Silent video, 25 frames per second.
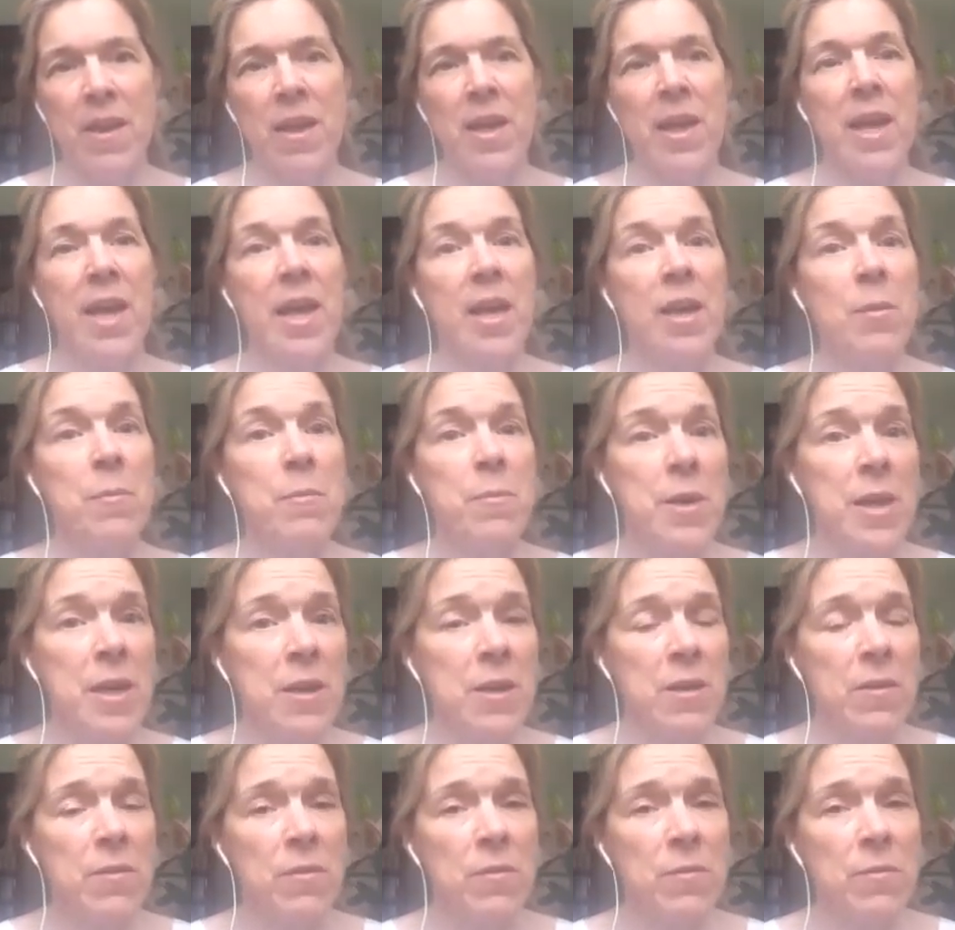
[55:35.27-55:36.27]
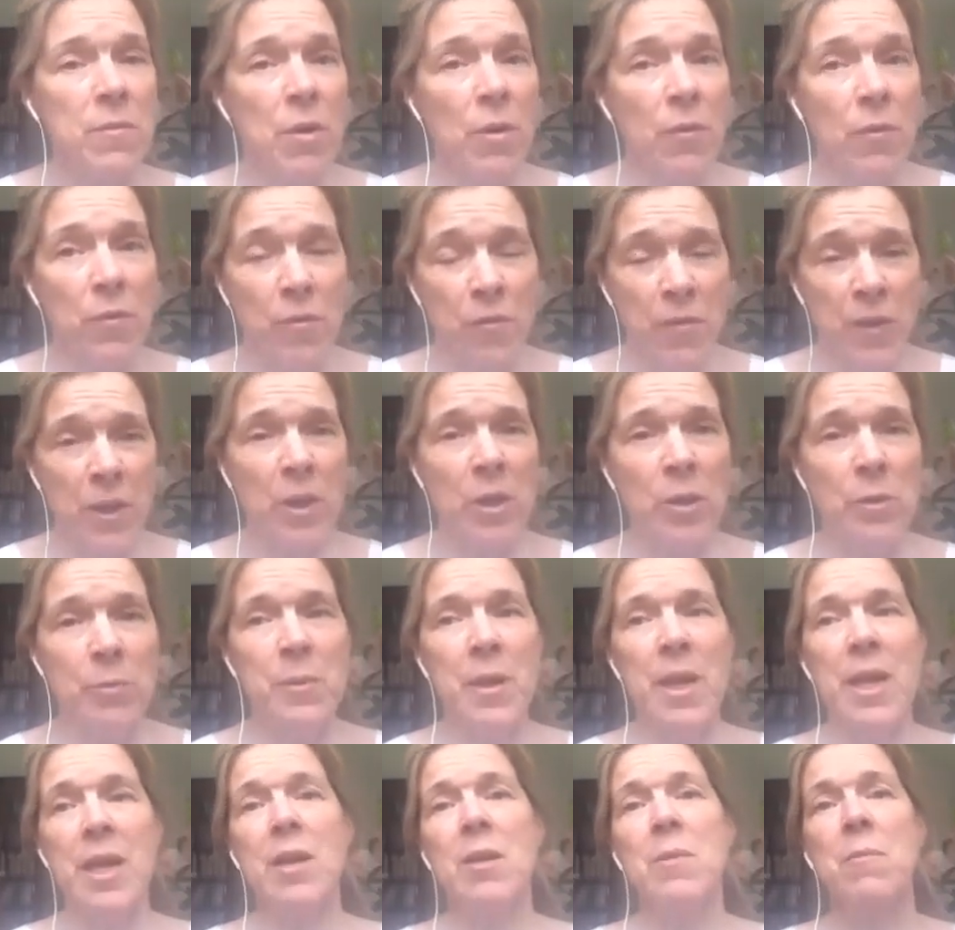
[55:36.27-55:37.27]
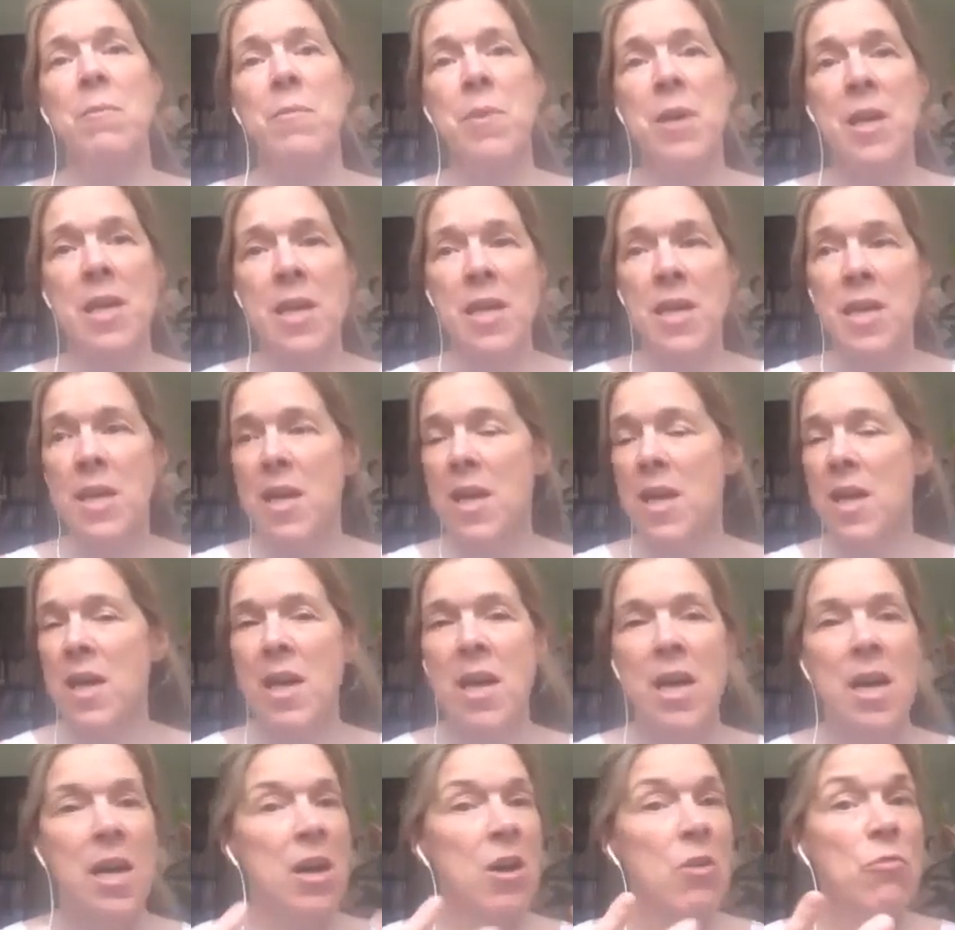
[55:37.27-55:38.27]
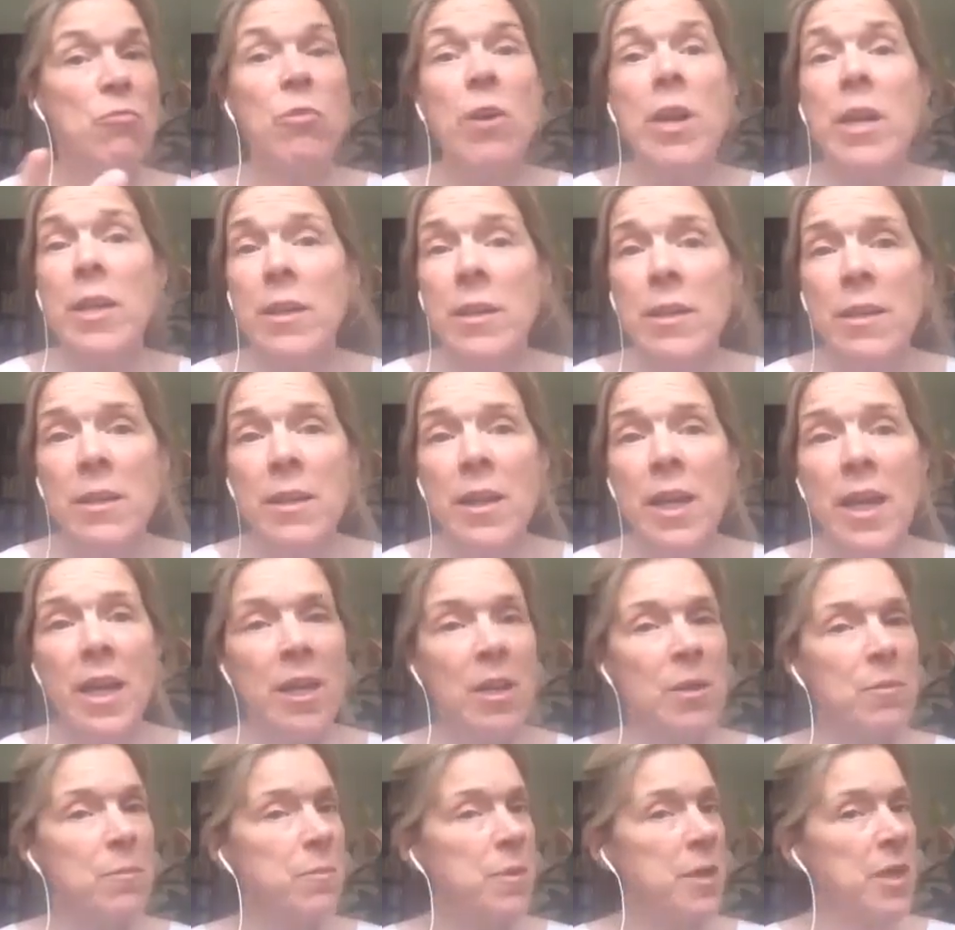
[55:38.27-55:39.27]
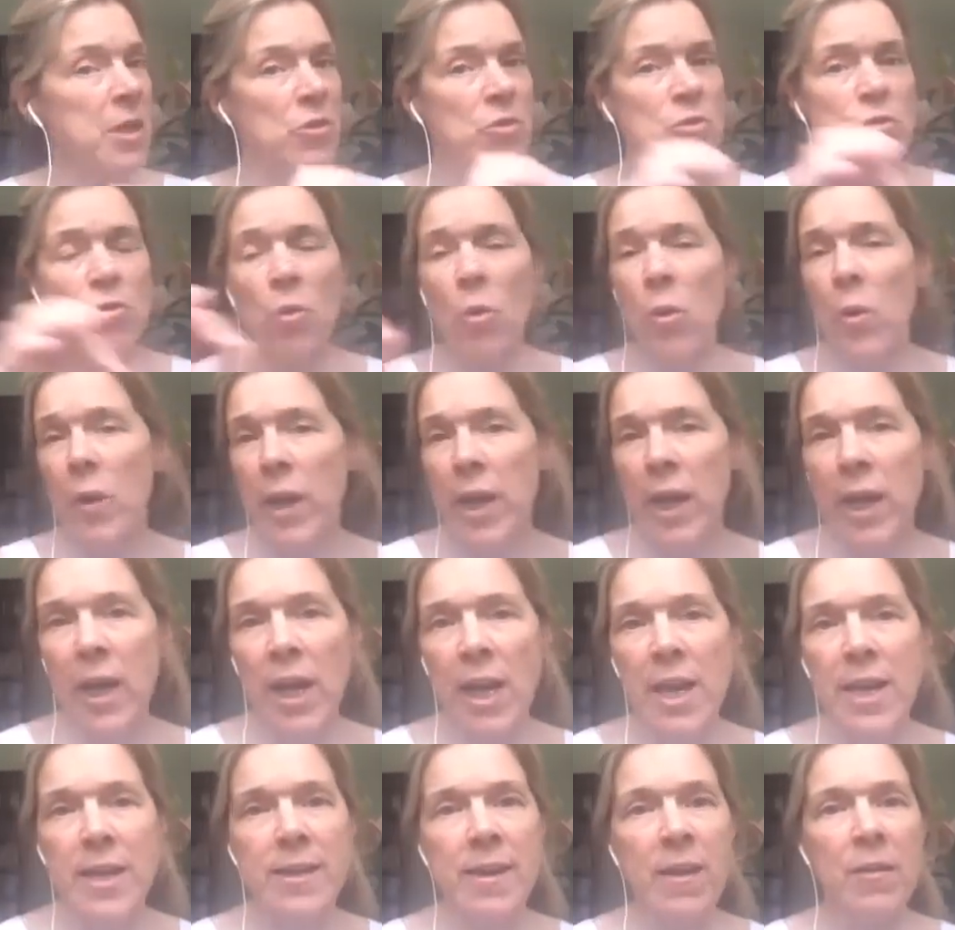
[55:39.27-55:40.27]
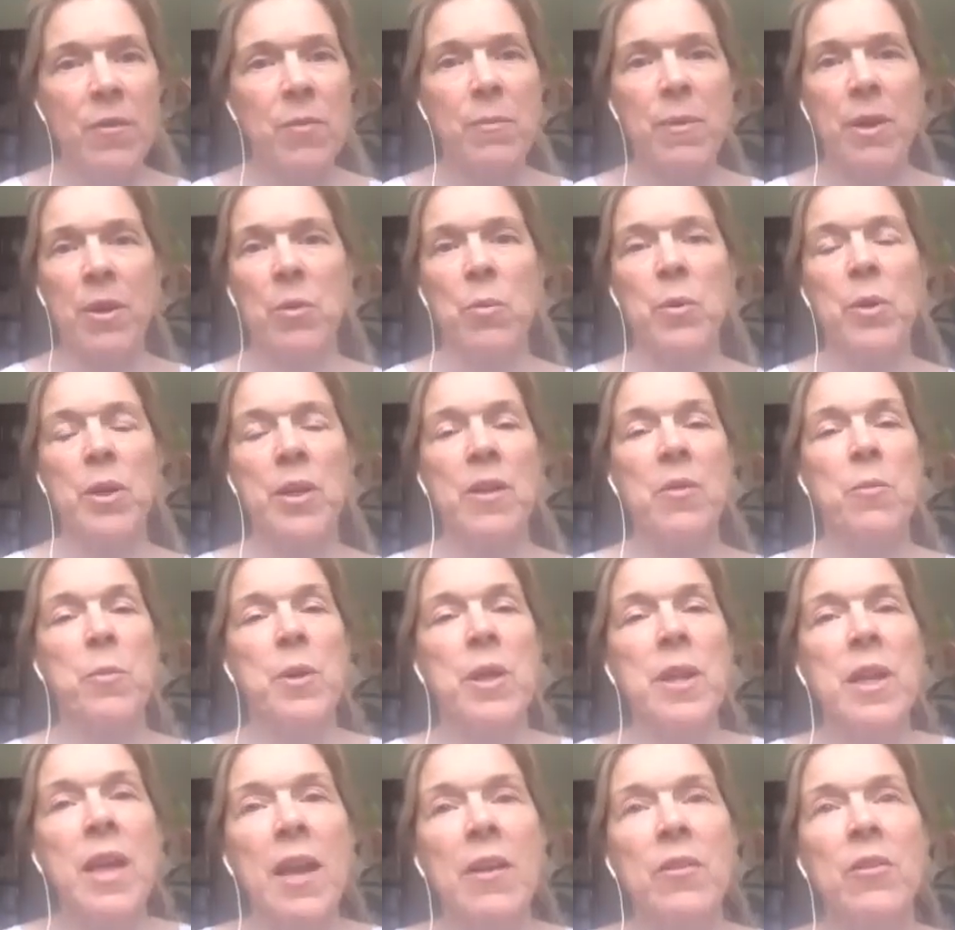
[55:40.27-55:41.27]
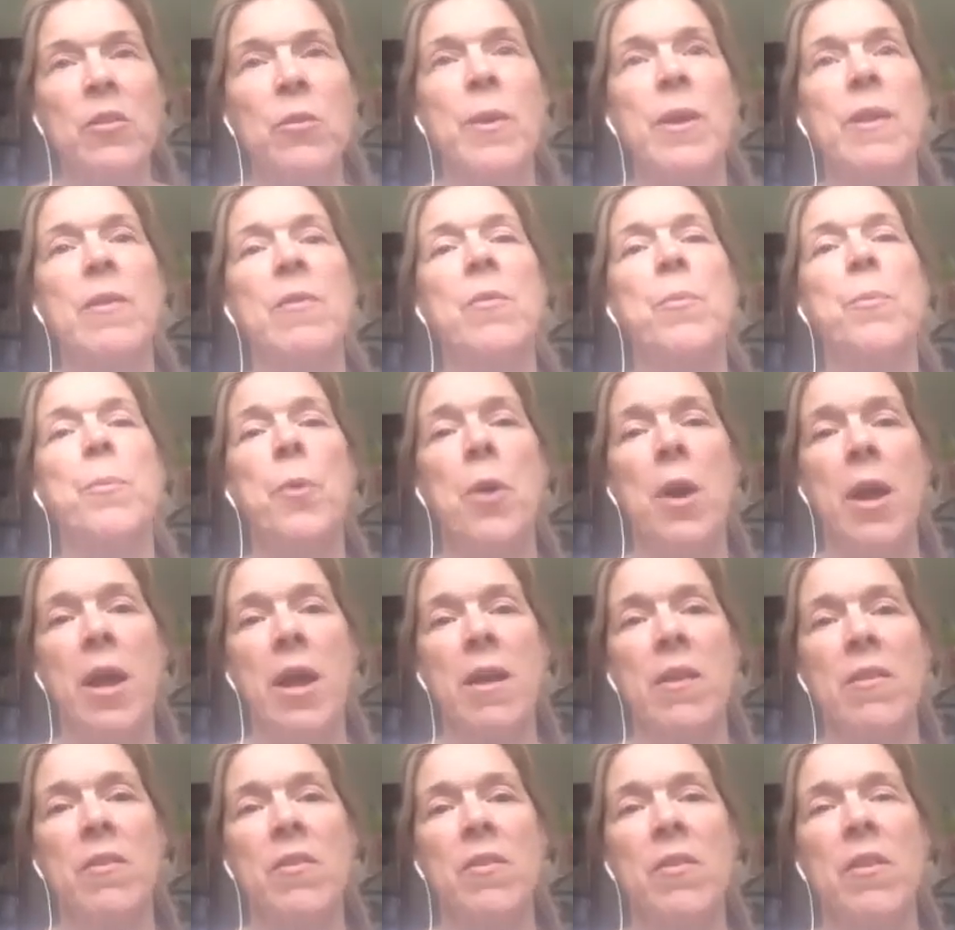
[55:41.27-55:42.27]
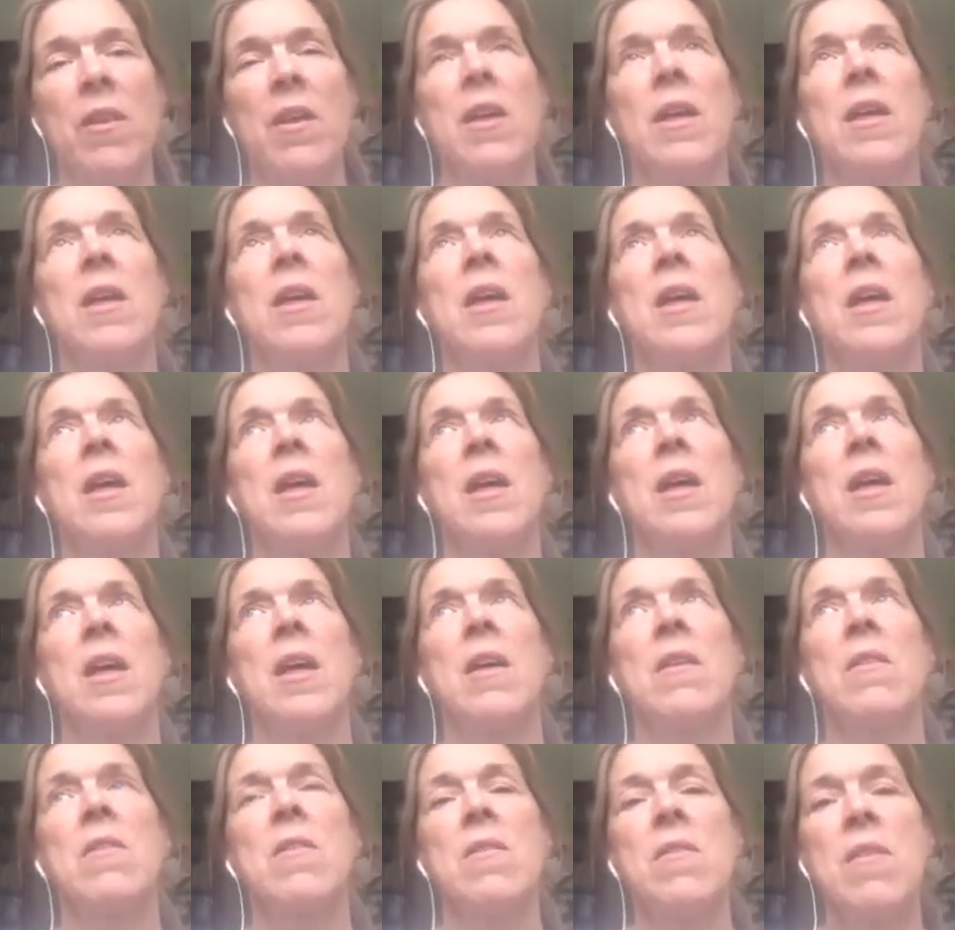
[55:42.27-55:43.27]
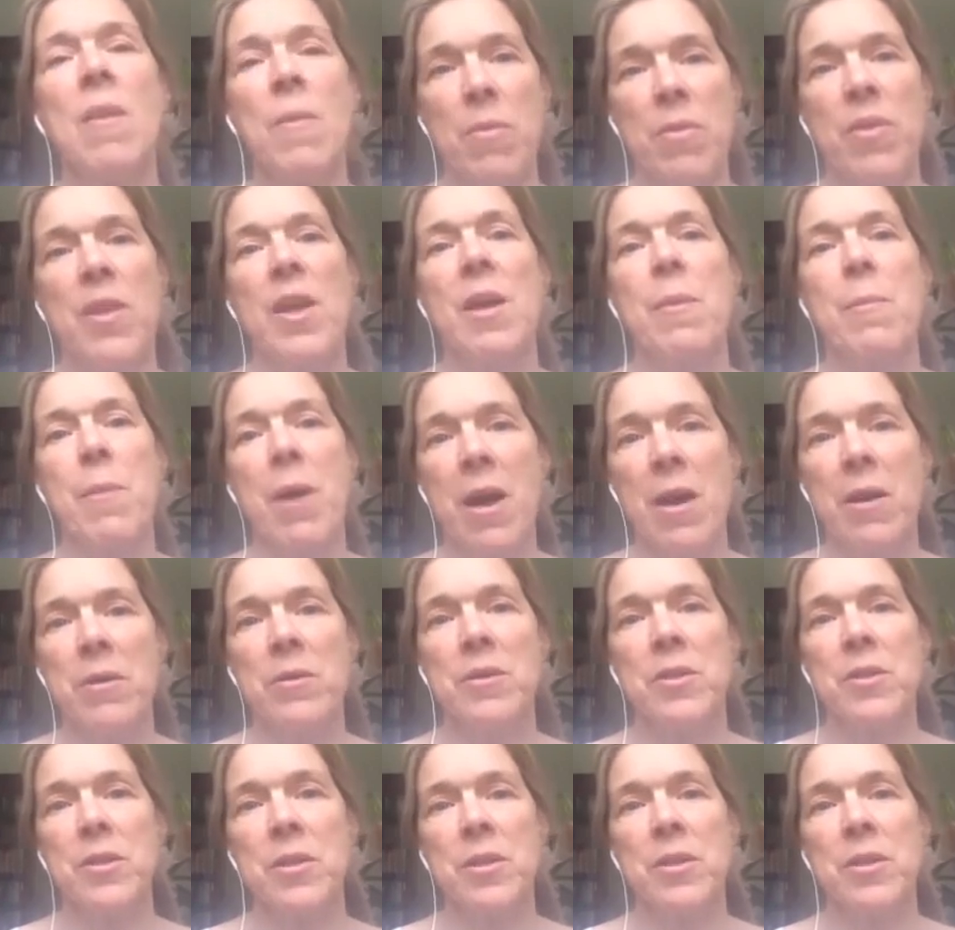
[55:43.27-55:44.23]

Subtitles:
It can be a film, it can be written, it can be a drawing, it doesn't matter what it is, but it has to express something about